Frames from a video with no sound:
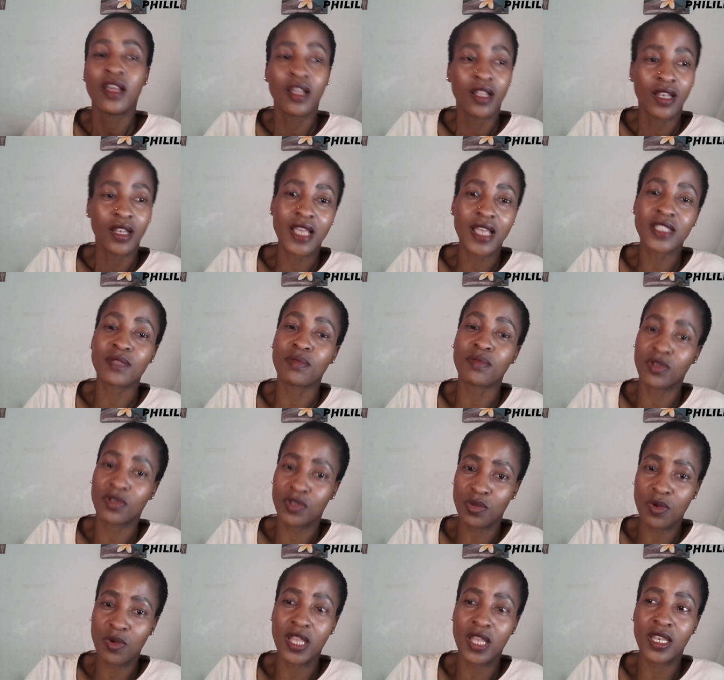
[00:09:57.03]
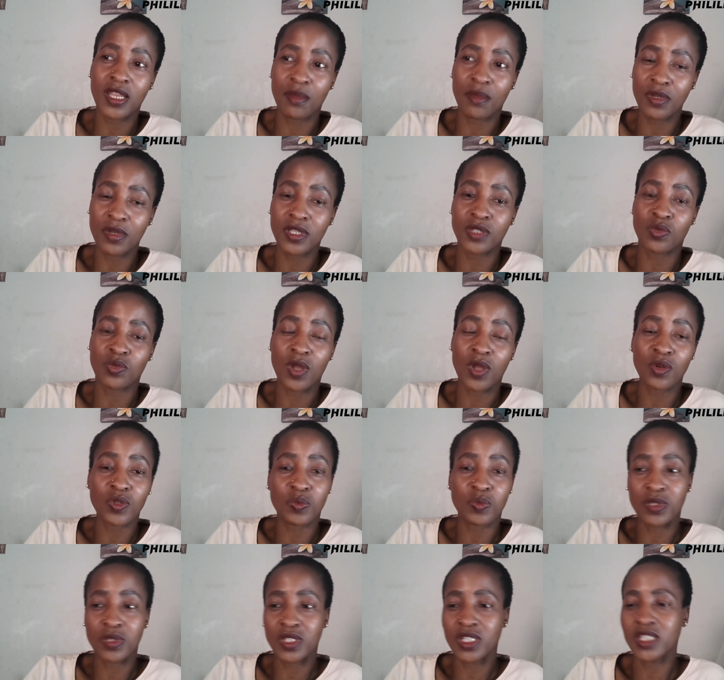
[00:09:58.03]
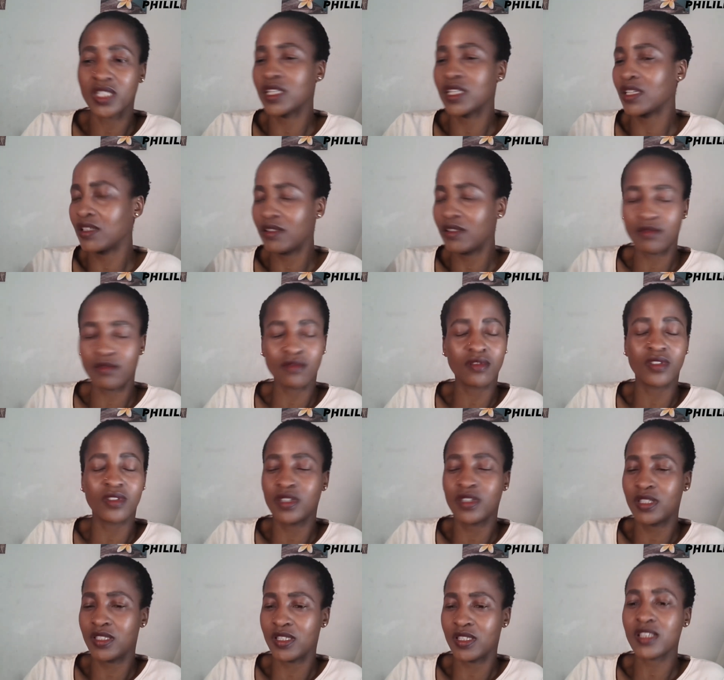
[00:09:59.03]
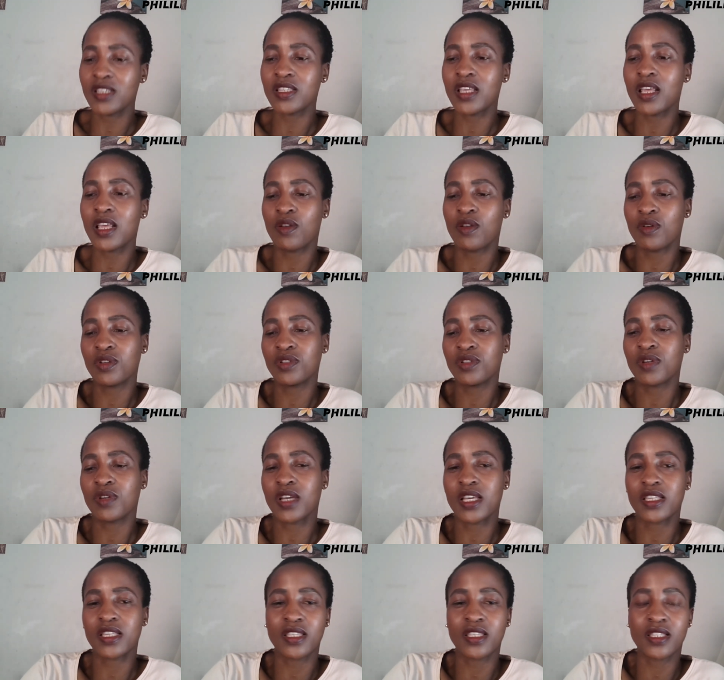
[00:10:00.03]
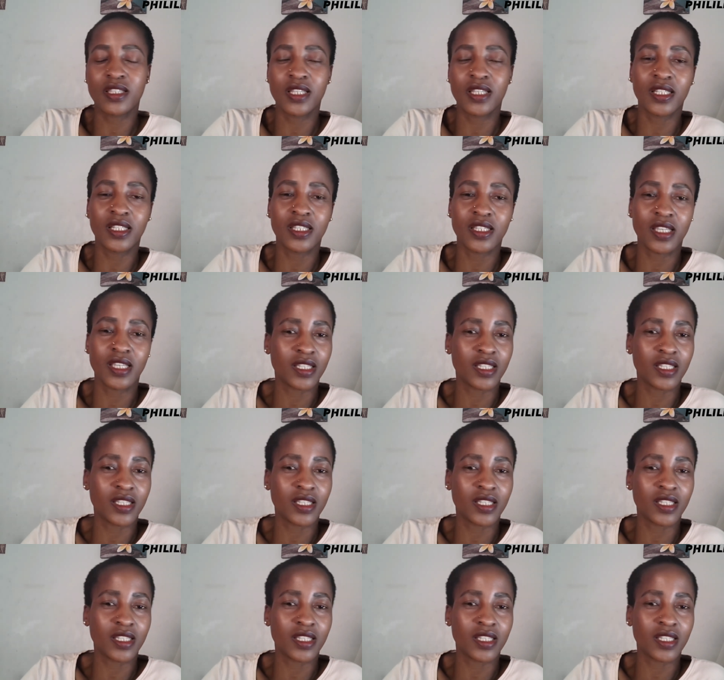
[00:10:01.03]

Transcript: last bekuthiwa lebu is the one who's been cheating it's just a lot you guys these ladies are